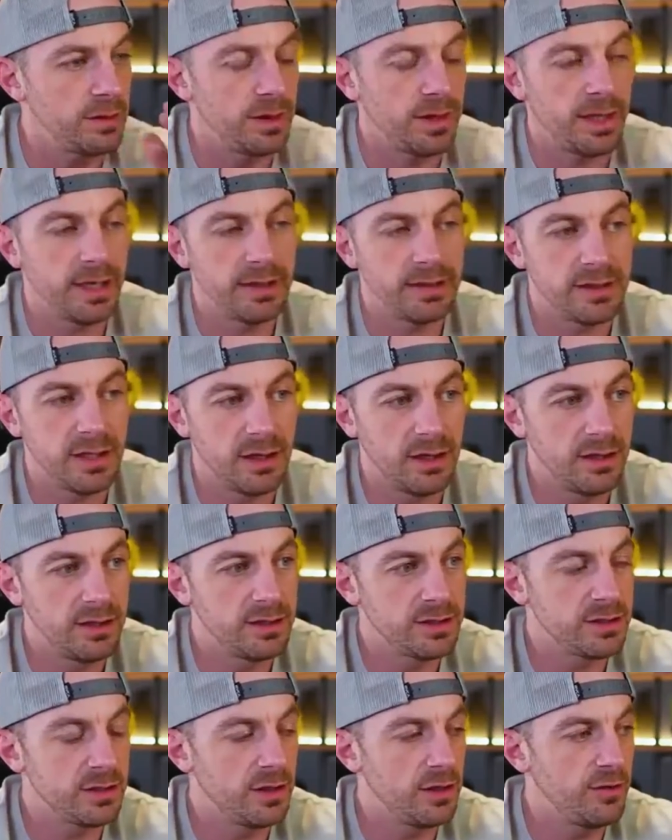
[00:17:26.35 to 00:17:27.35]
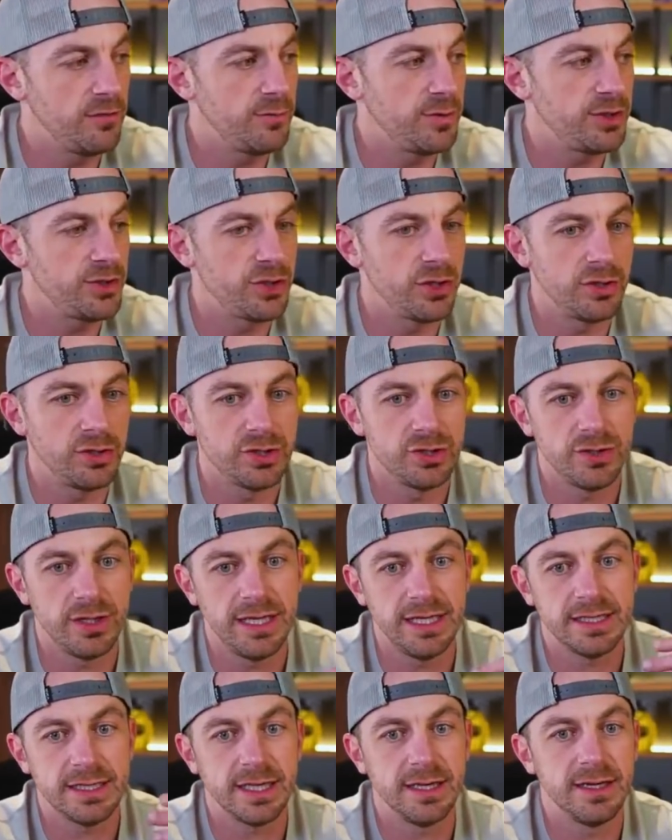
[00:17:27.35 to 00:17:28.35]
Again, tons of mature
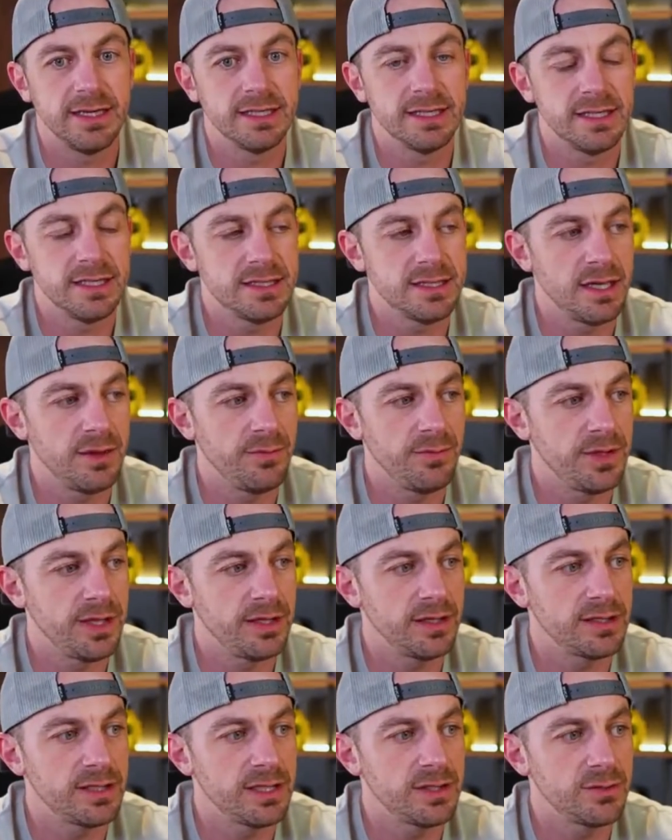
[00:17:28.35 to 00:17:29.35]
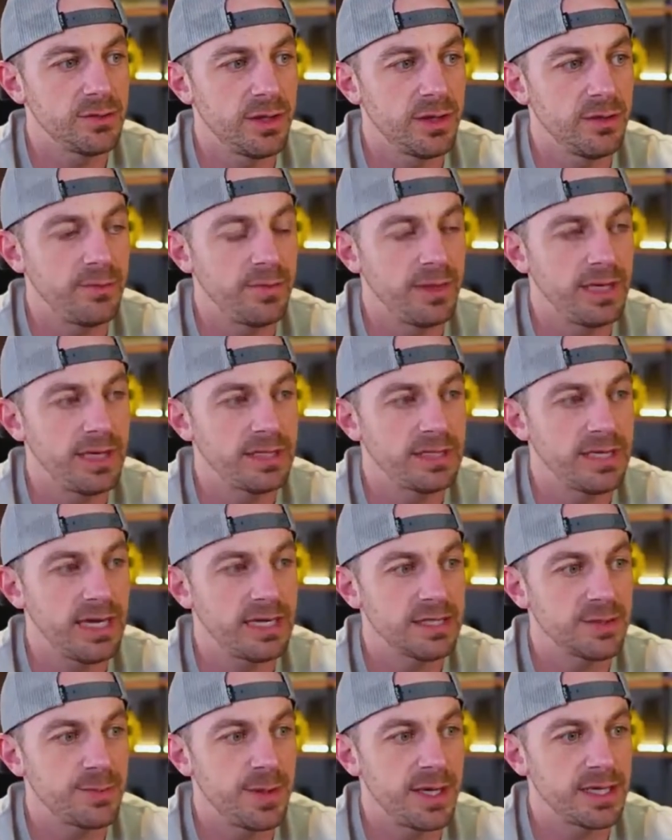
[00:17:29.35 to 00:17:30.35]
trees. And this is one of the biggest
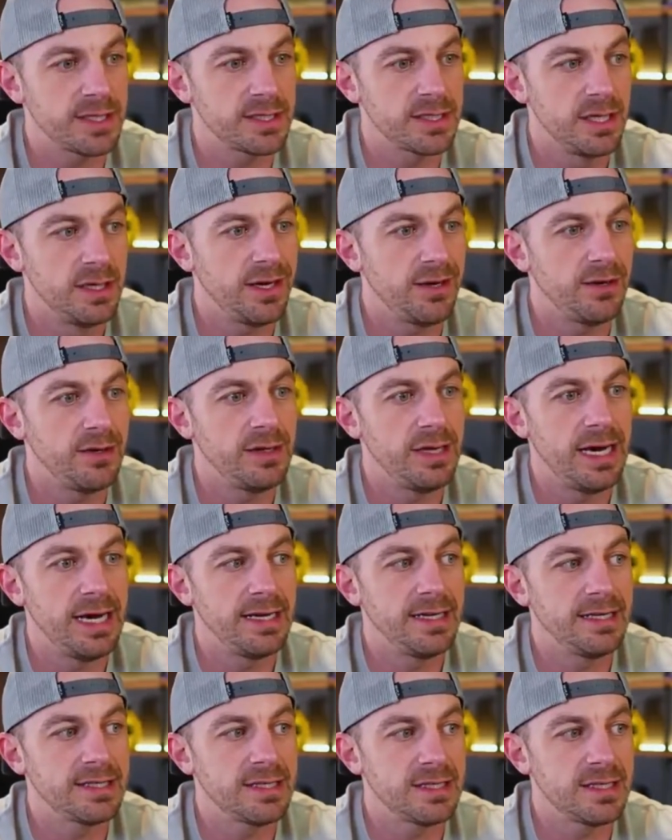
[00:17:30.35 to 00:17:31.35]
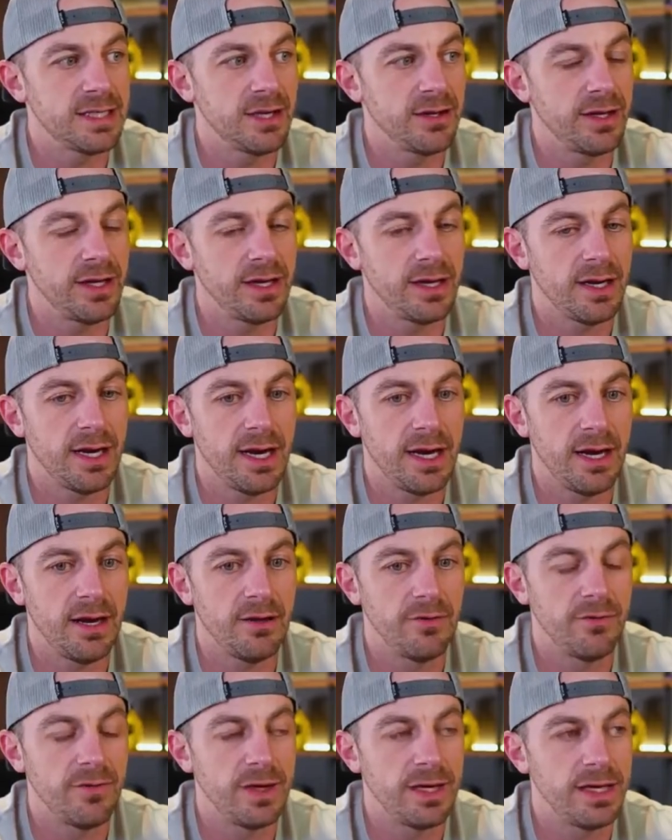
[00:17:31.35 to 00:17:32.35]
aspects that you're not necessarily going to
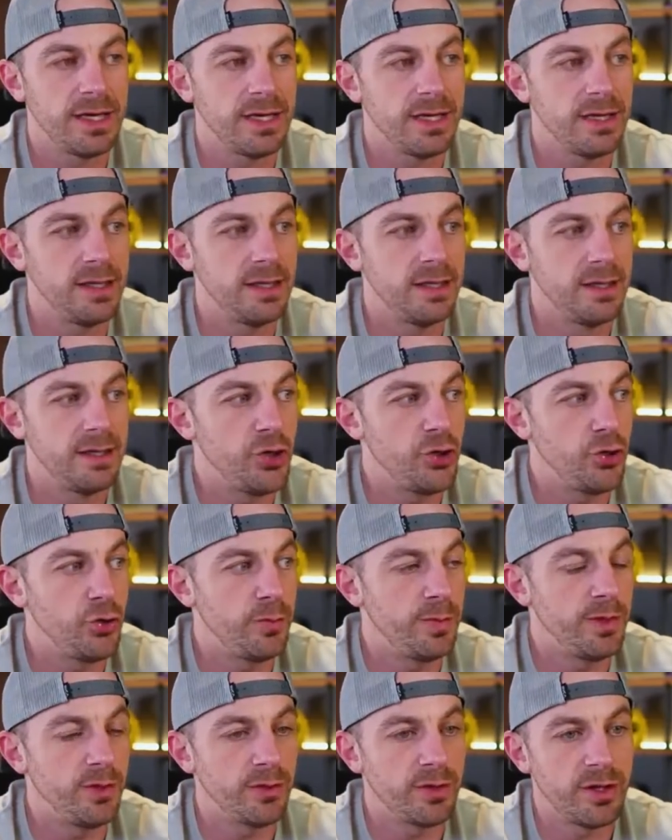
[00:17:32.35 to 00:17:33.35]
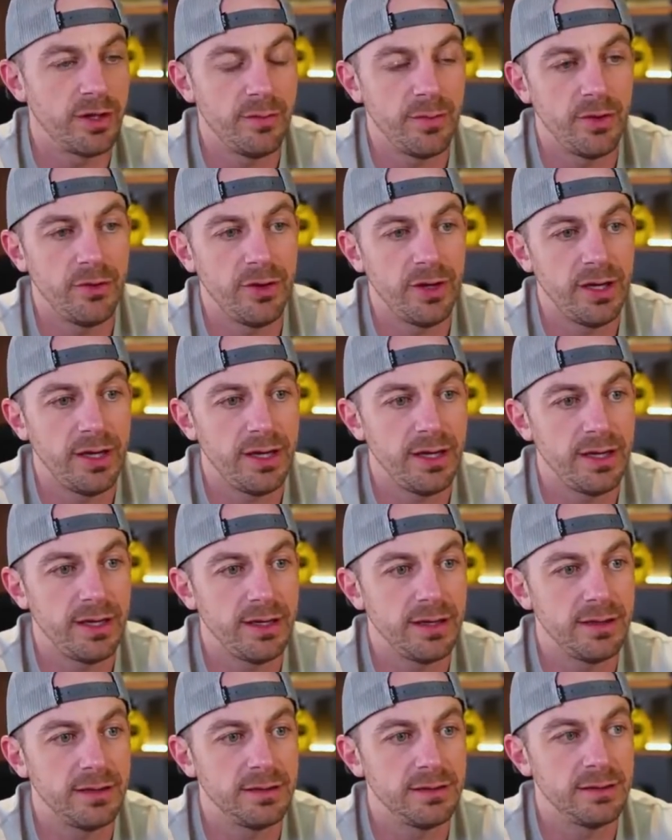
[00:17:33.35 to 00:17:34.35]
have in a new build community
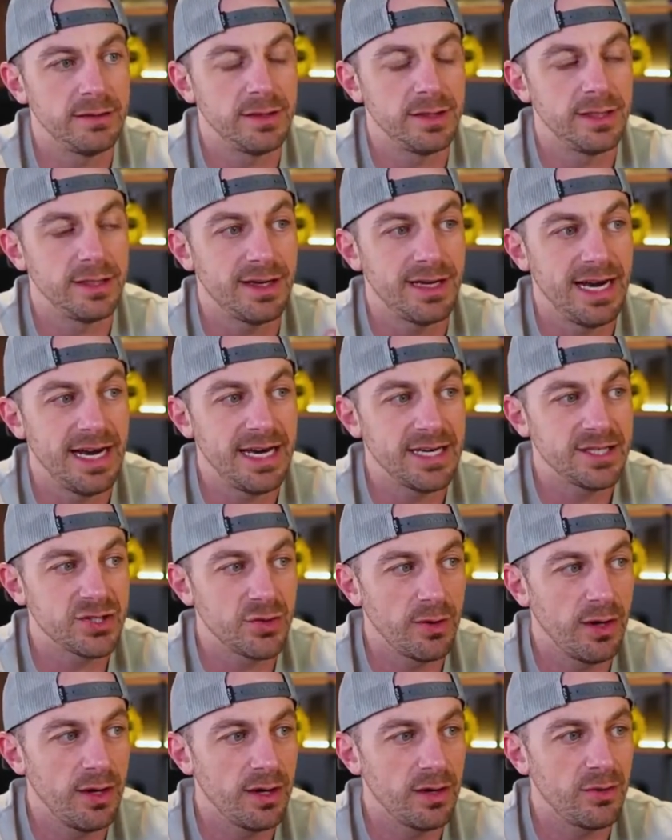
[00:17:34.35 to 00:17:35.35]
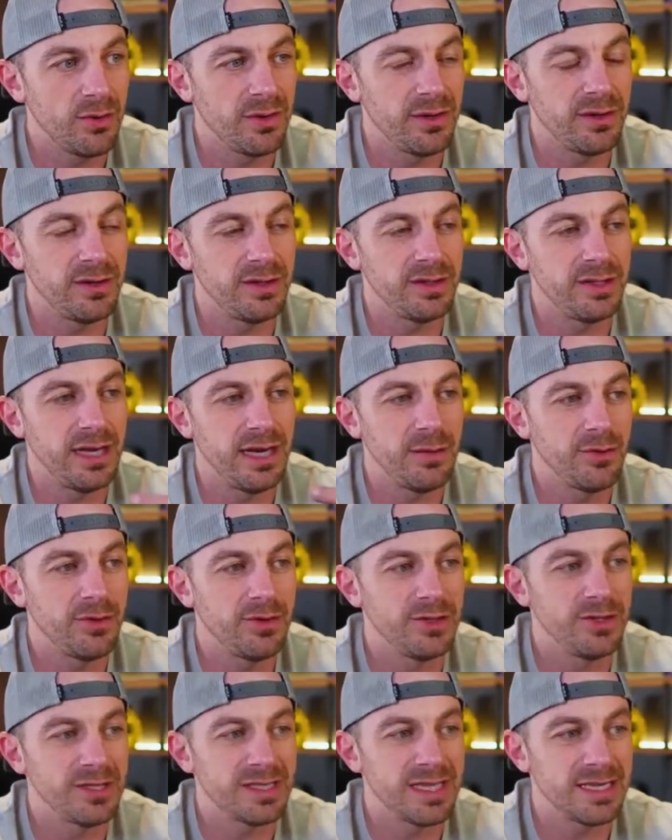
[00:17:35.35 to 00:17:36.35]
in Castle Rock, where the
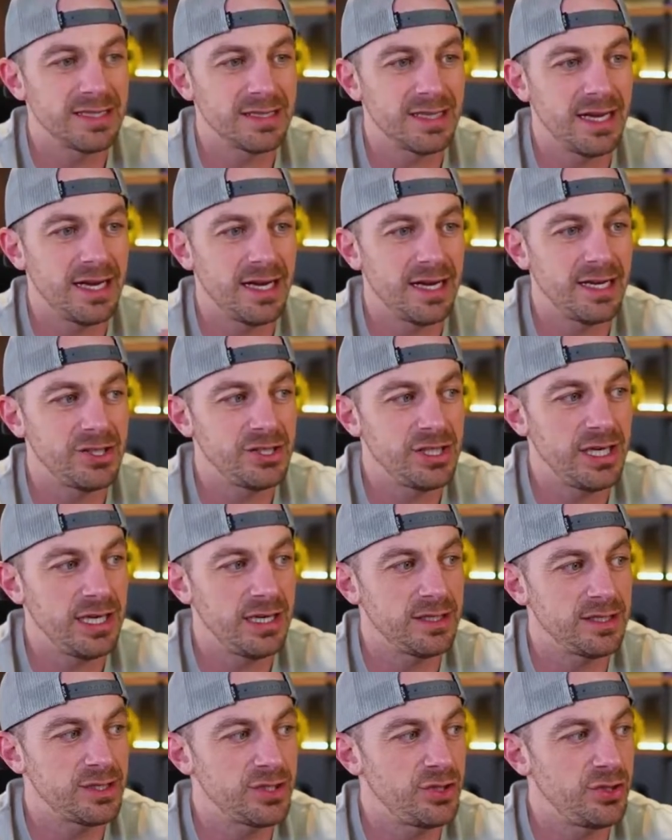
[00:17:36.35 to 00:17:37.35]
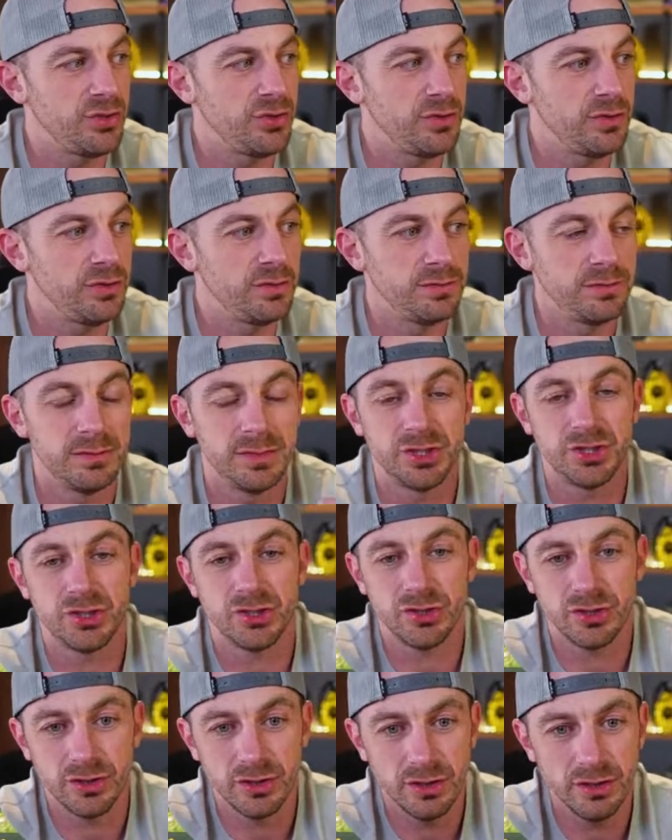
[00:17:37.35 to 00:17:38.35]
neighborhood just hasn't had a chance to
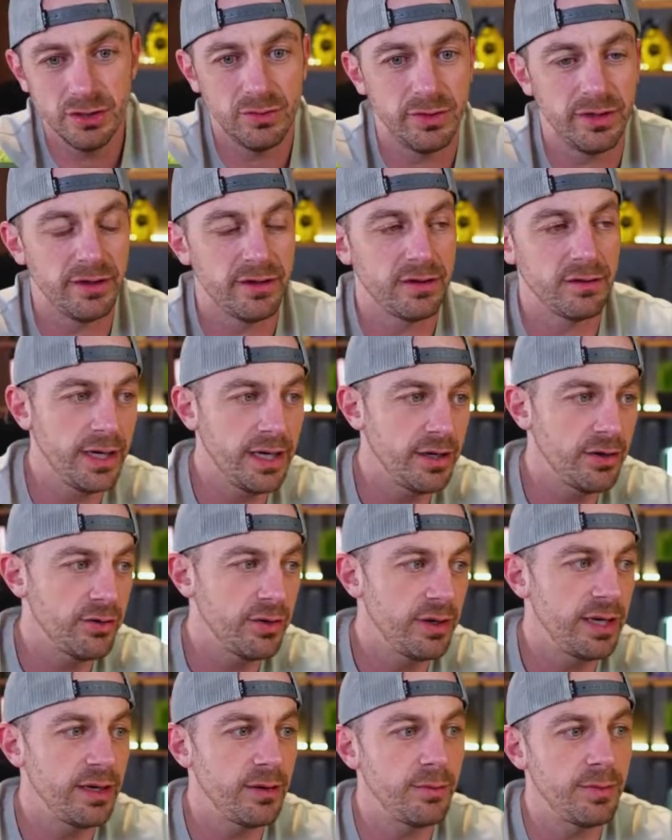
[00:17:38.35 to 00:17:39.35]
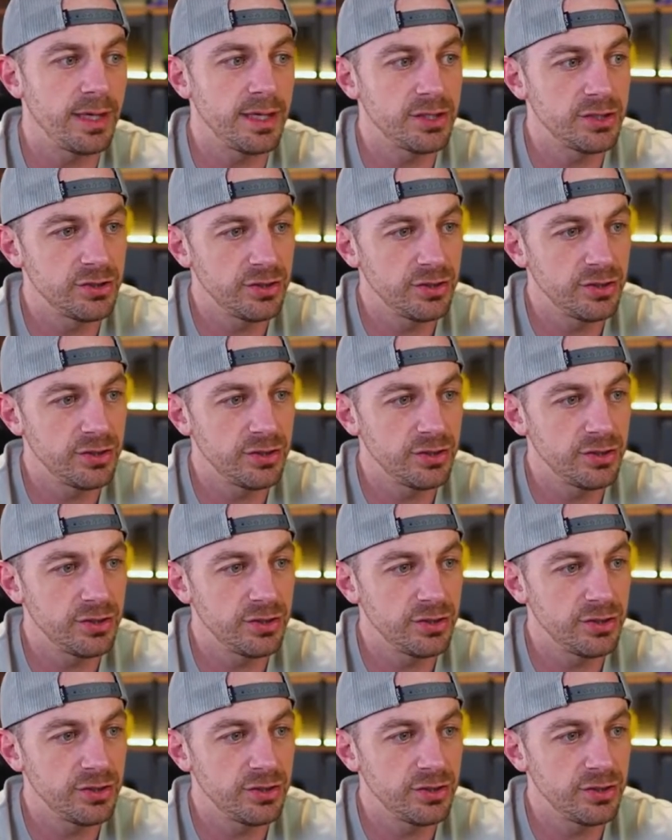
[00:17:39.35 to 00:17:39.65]
mature with greenery and big